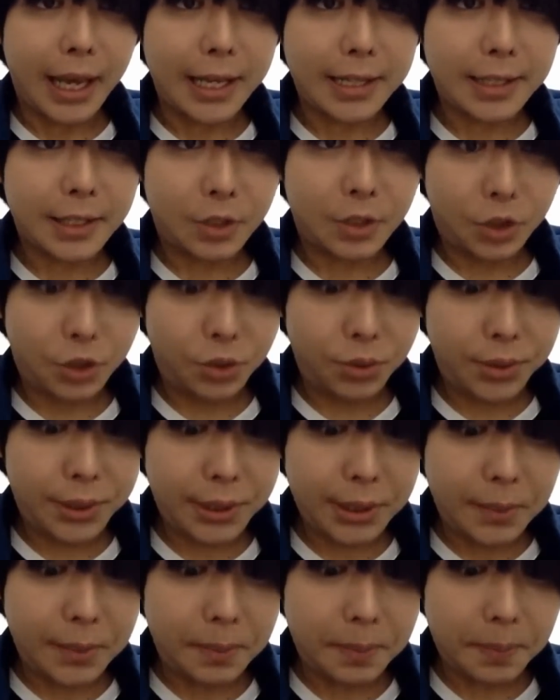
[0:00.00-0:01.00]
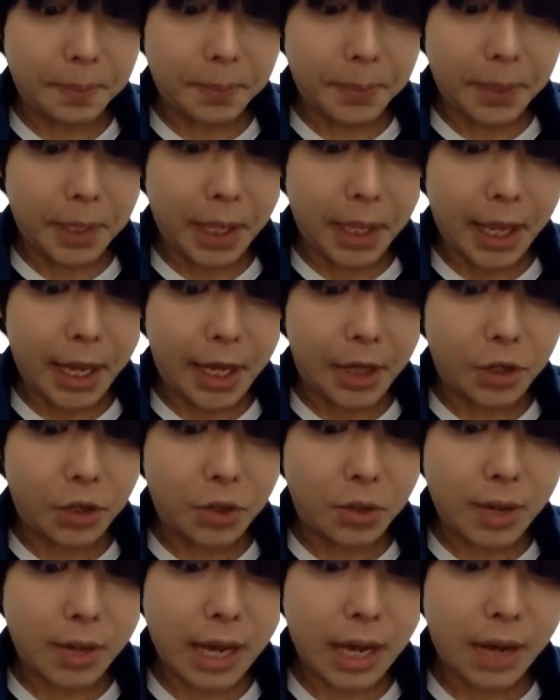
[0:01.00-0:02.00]
As a tutor, I
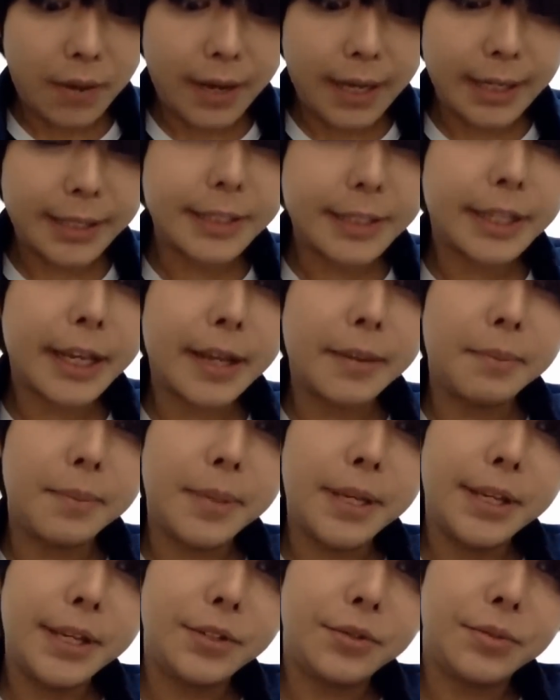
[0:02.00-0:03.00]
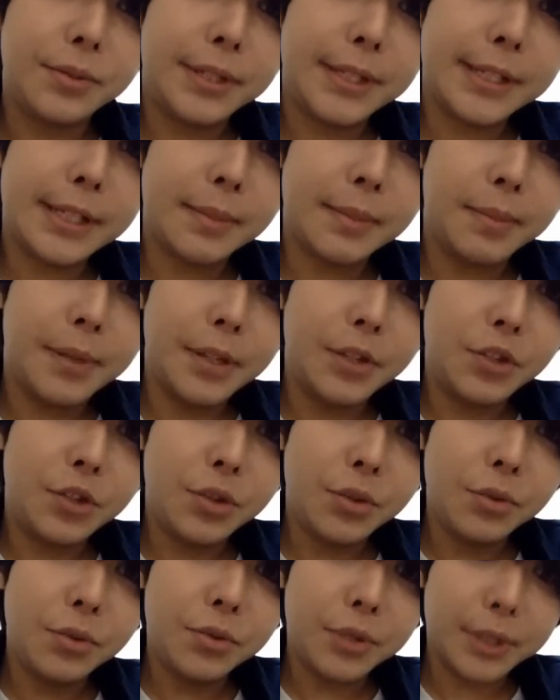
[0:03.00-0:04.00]
know how hard it can be to discipline
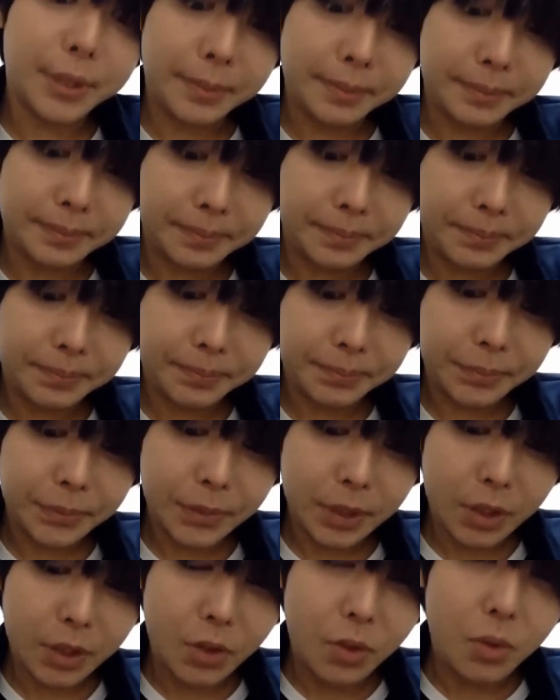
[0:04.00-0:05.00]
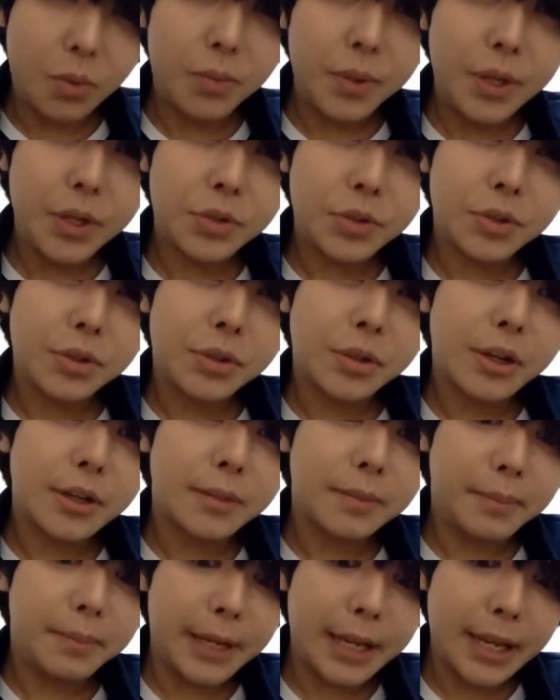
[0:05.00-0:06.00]
children. We should
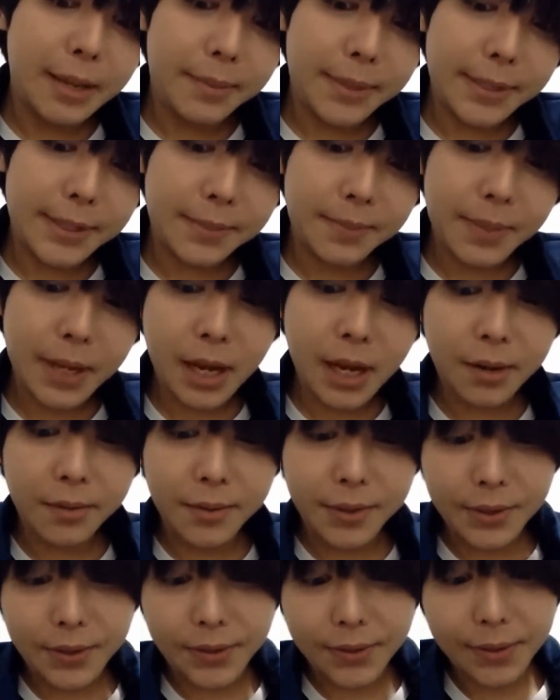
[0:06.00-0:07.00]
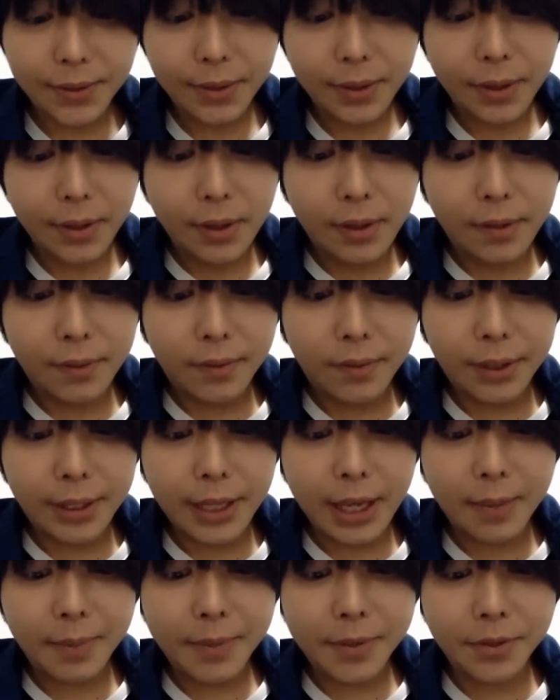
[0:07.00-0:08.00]
not blame his parents for
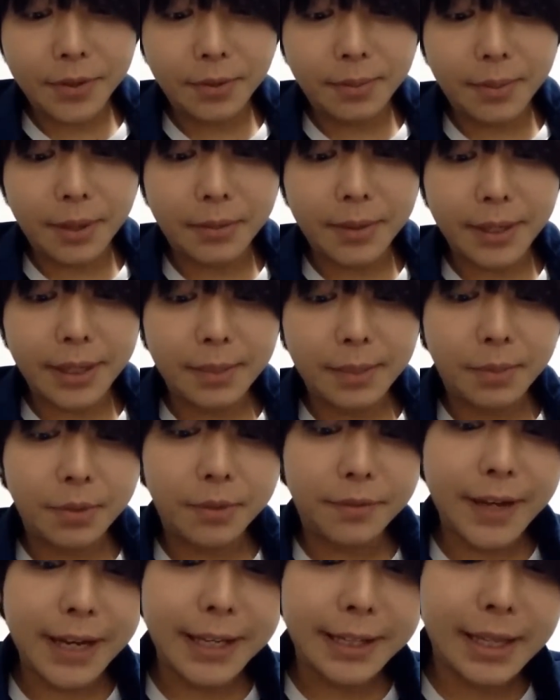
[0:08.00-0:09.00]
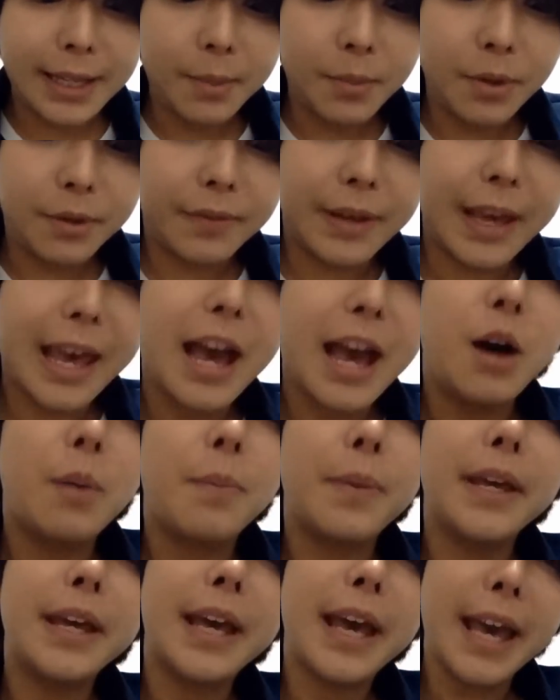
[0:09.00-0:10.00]
the episode, but rather provide them with a
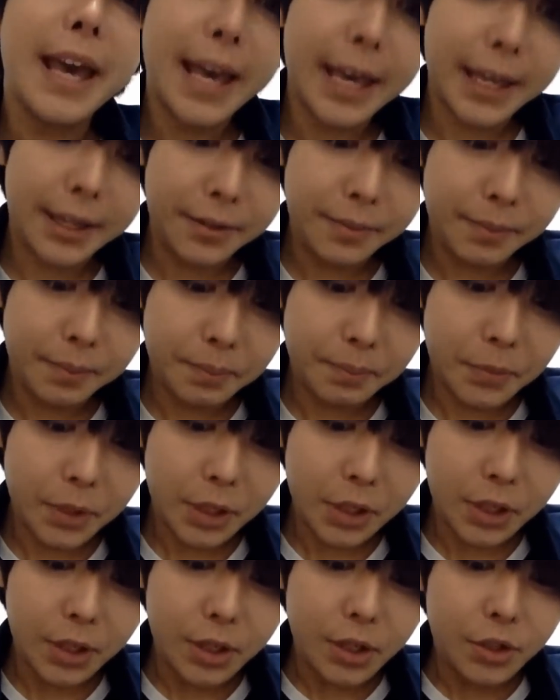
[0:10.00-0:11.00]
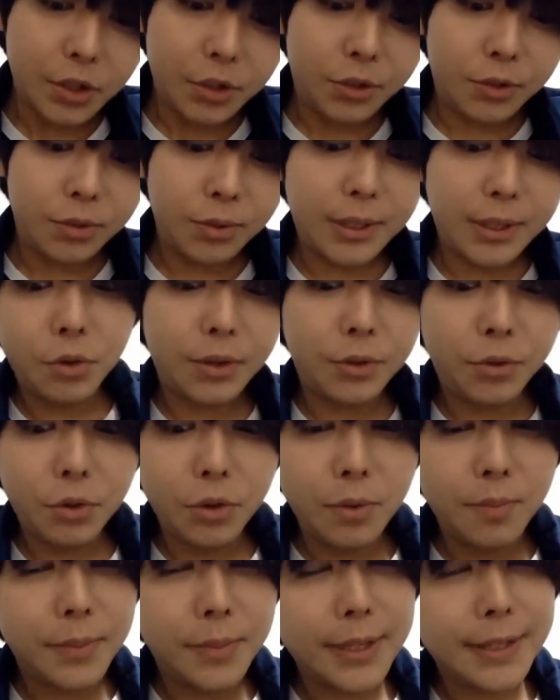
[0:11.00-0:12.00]
helping hand to
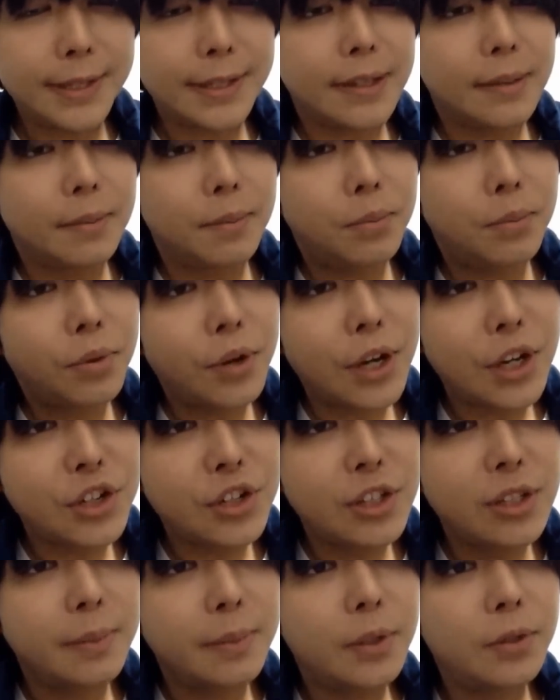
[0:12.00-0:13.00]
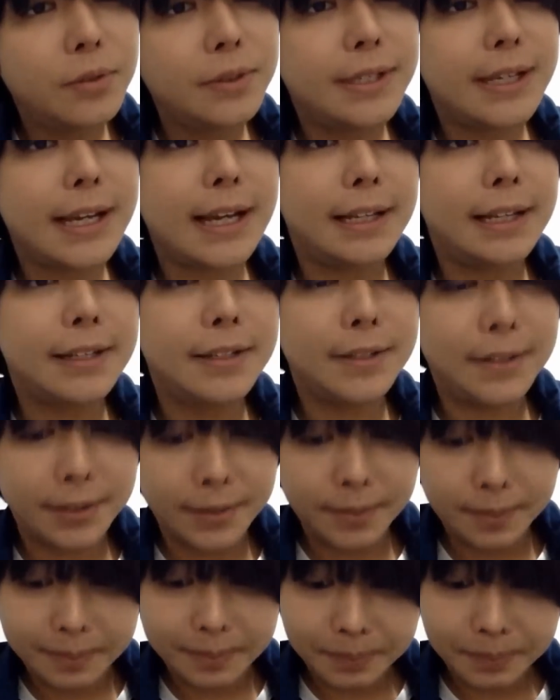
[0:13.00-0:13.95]
groom this impressionable talent.